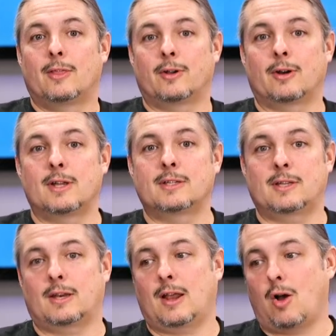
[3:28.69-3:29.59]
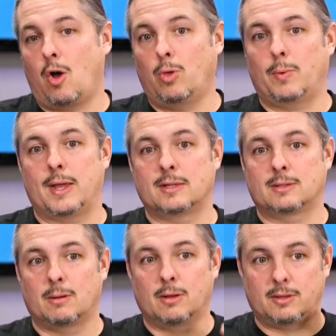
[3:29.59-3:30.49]
There is
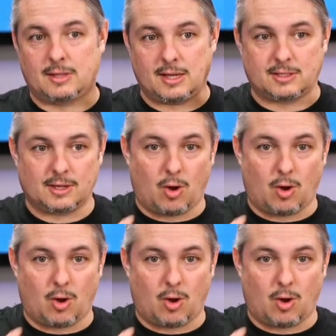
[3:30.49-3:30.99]
always these